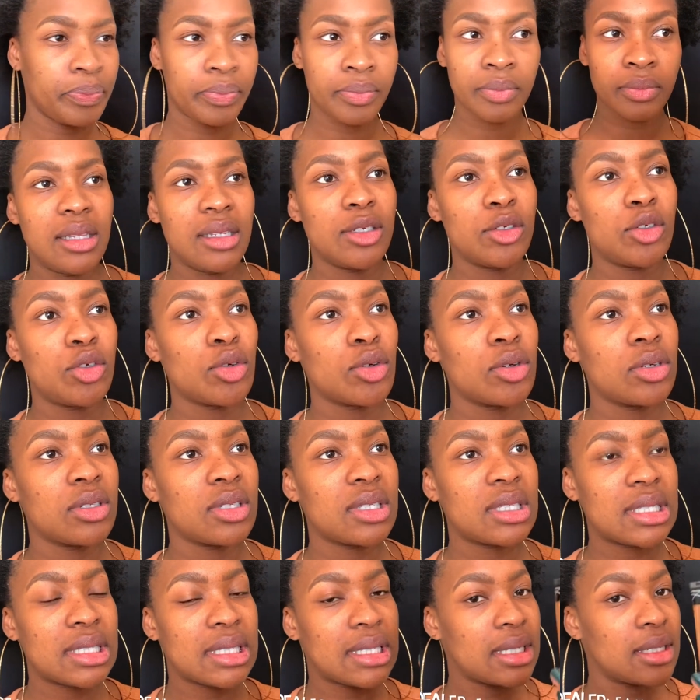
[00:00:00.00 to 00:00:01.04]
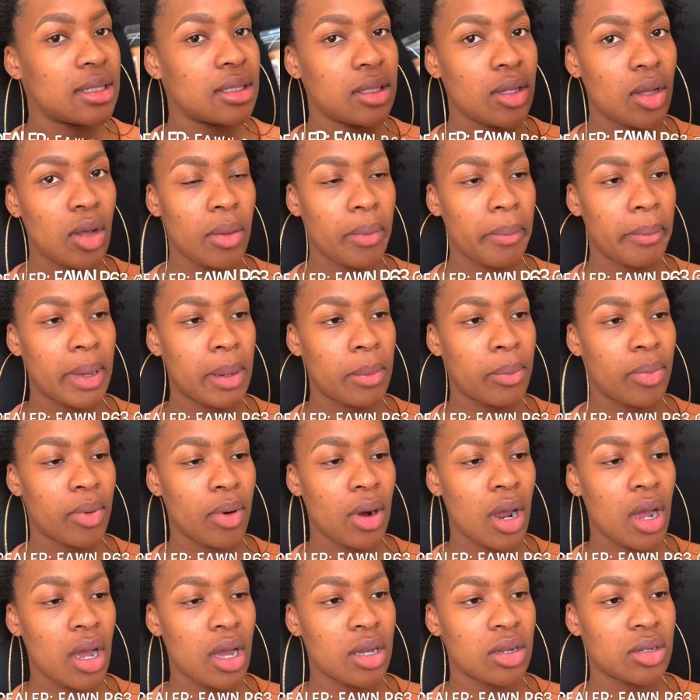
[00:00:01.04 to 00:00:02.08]
Then to conceal my
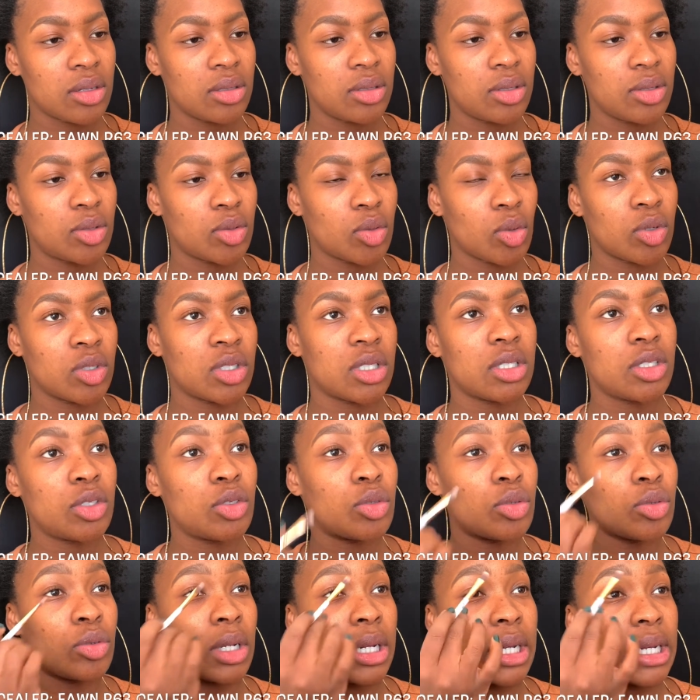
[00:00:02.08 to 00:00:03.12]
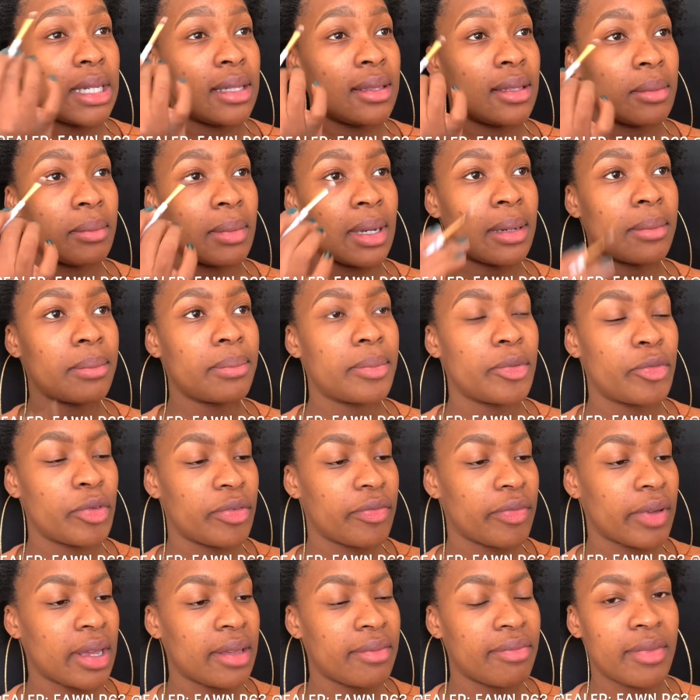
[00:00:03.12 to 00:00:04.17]
brows or just to clean them up,
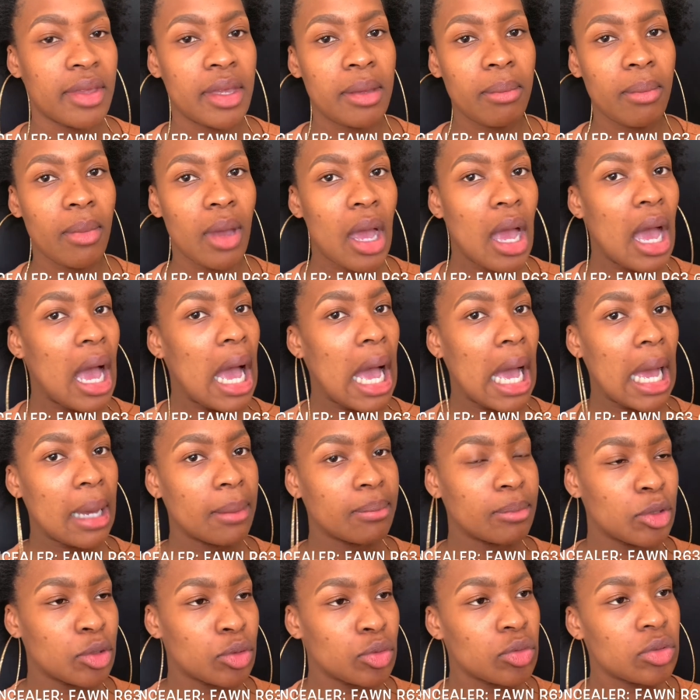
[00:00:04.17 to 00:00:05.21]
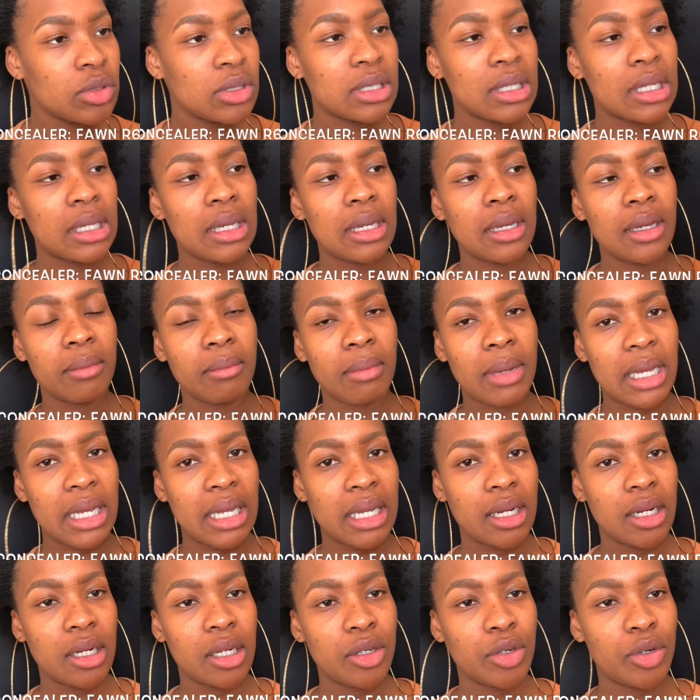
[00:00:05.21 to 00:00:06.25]
refine them, I'm using my
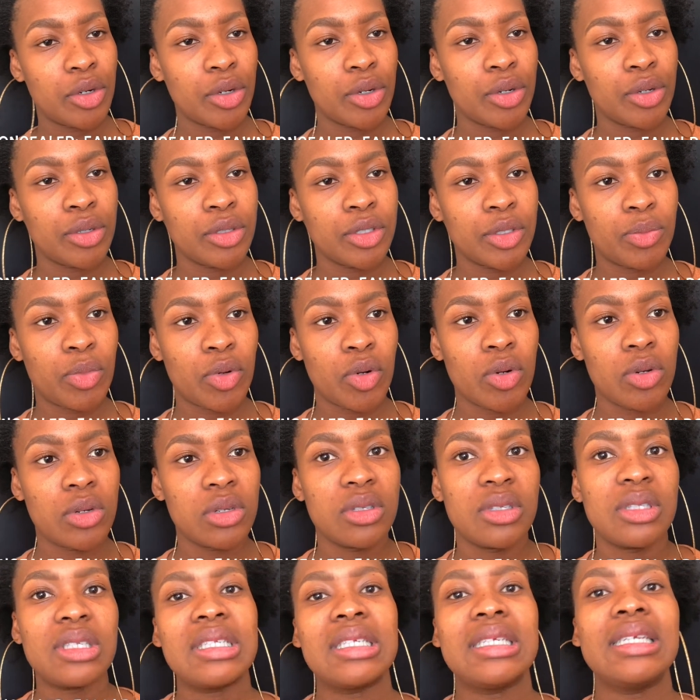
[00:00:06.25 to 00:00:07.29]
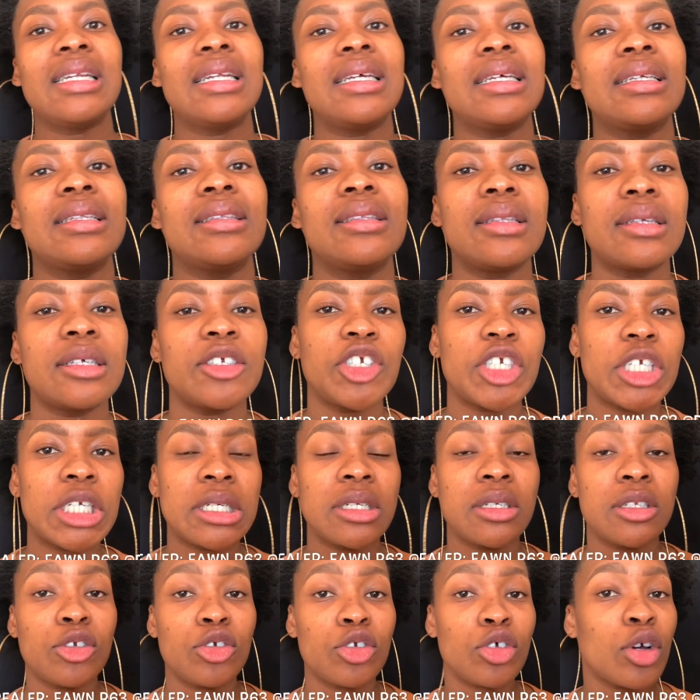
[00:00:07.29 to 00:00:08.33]
LA Girls Pro Concealer in the
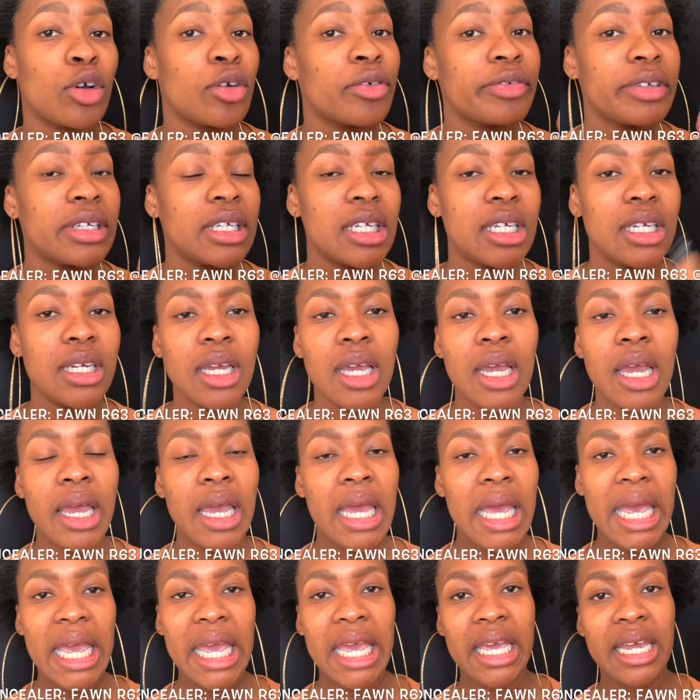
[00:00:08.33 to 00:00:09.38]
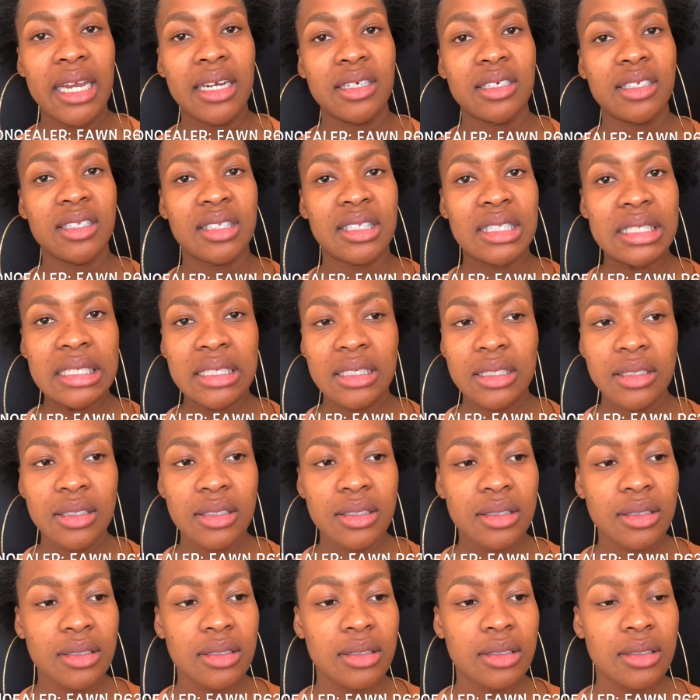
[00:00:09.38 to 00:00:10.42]
shade Toffee. And
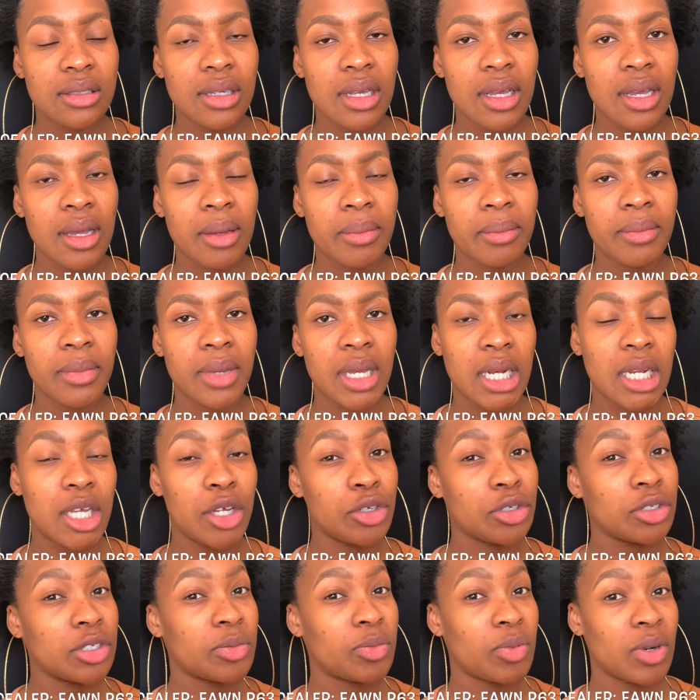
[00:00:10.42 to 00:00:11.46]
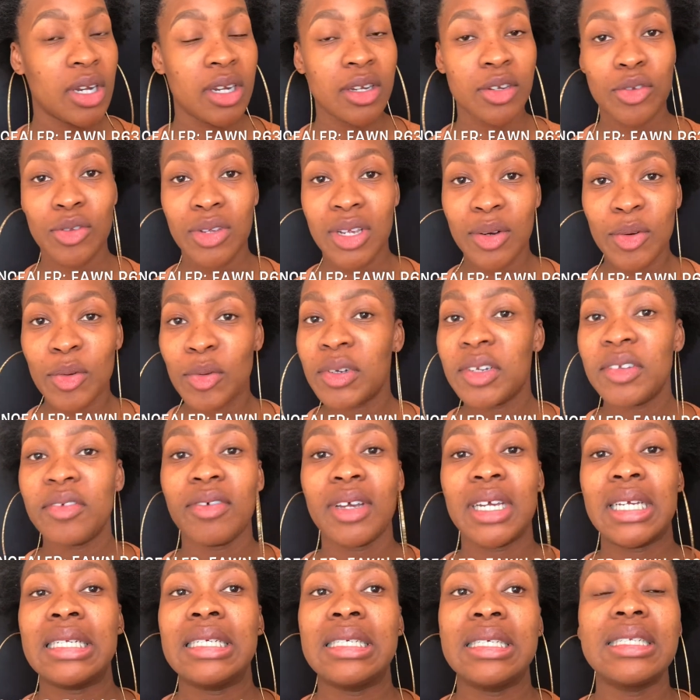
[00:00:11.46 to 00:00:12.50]
this LA Girls brand you can only
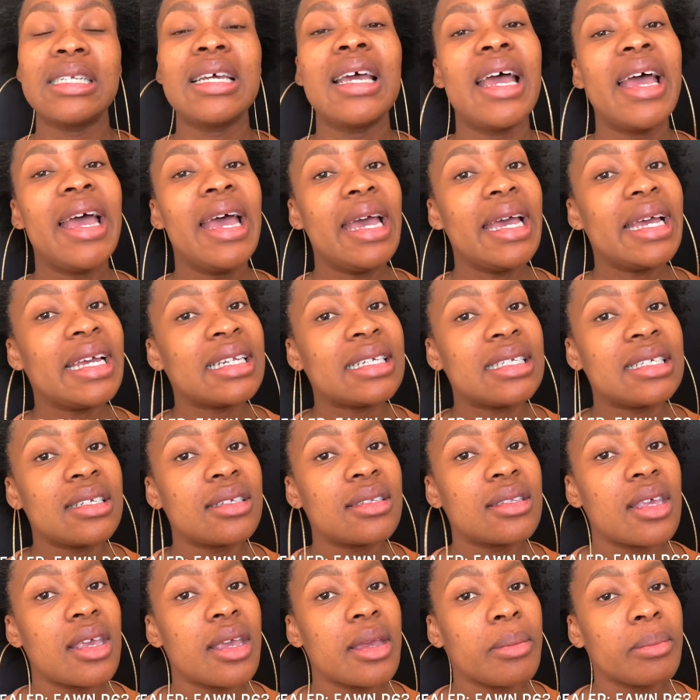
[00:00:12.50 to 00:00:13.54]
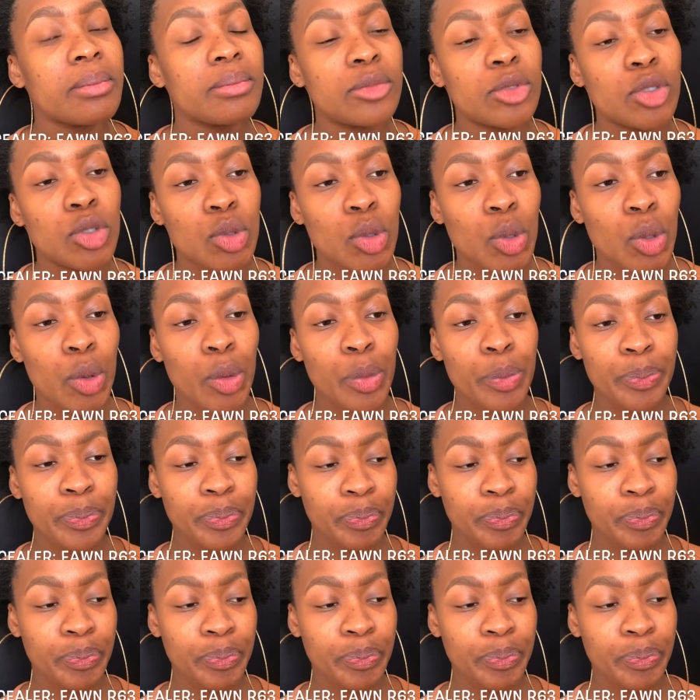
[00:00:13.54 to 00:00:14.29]
find at Dischem. So,